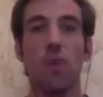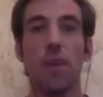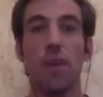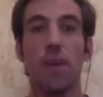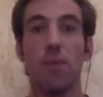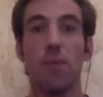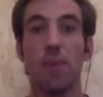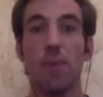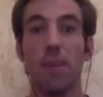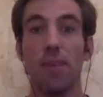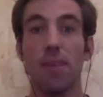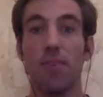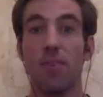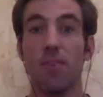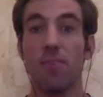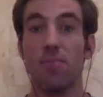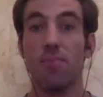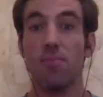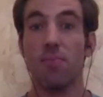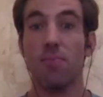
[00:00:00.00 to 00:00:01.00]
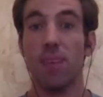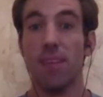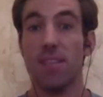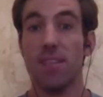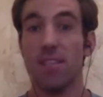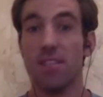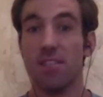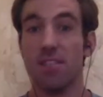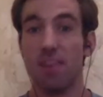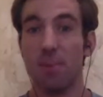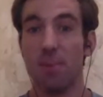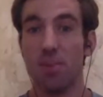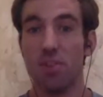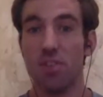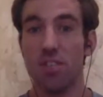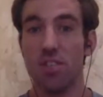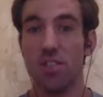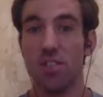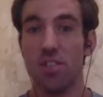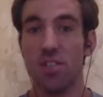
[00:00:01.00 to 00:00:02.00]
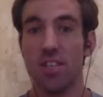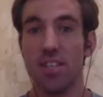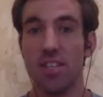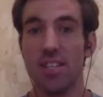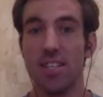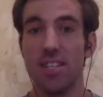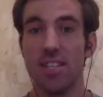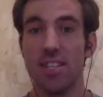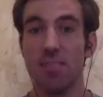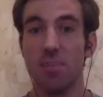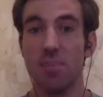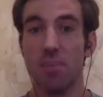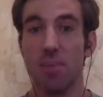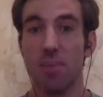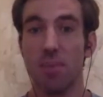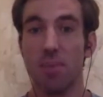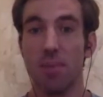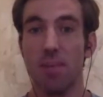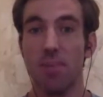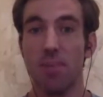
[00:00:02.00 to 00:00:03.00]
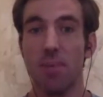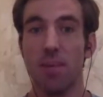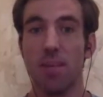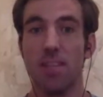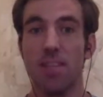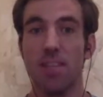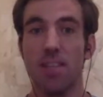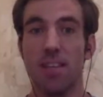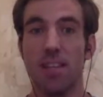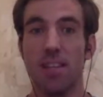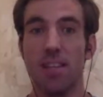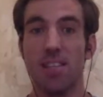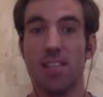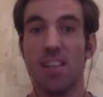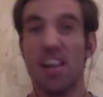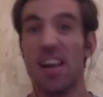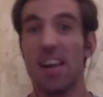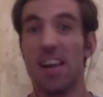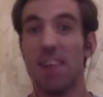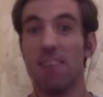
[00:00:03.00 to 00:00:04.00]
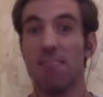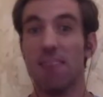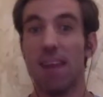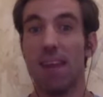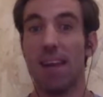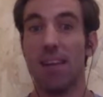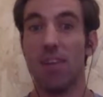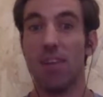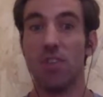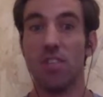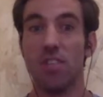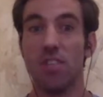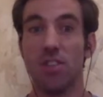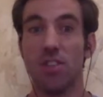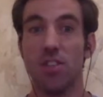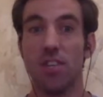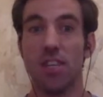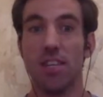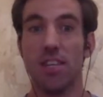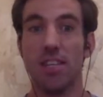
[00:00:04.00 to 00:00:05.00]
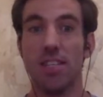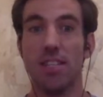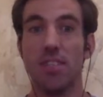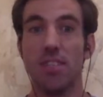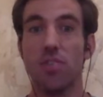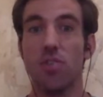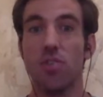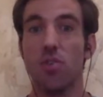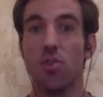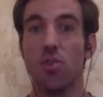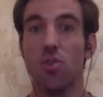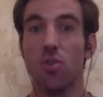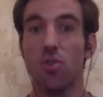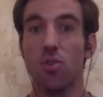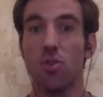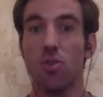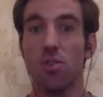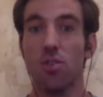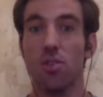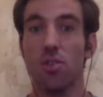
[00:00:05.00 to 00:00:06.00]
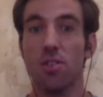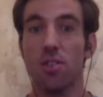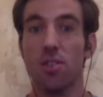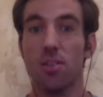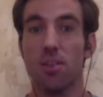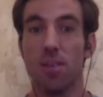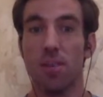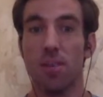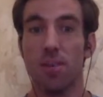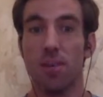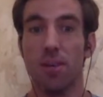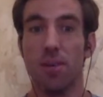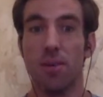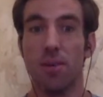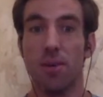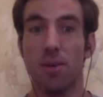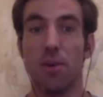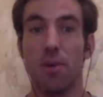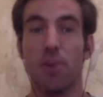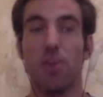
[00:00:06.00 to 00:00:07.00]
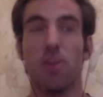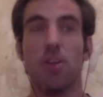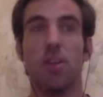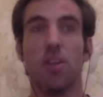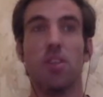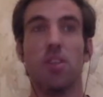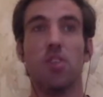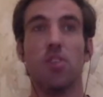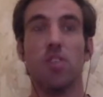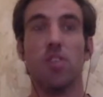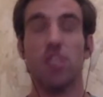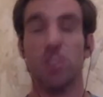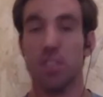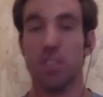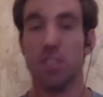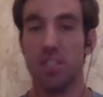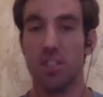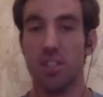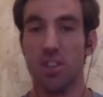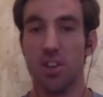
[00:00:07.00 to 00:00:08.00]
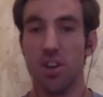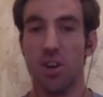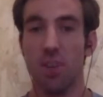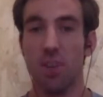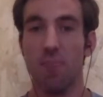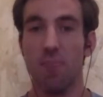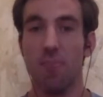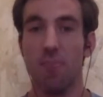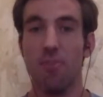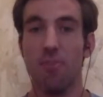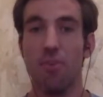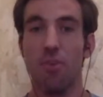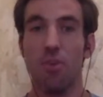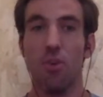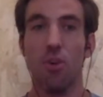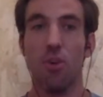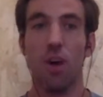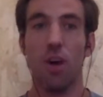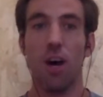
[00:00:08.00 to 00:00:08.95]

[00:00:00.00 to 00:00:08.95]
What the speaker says: it would be for Instagram on Trees Not Teas is probably the best way. So that's at Trees Not Teas or www.treesnotteas.com. For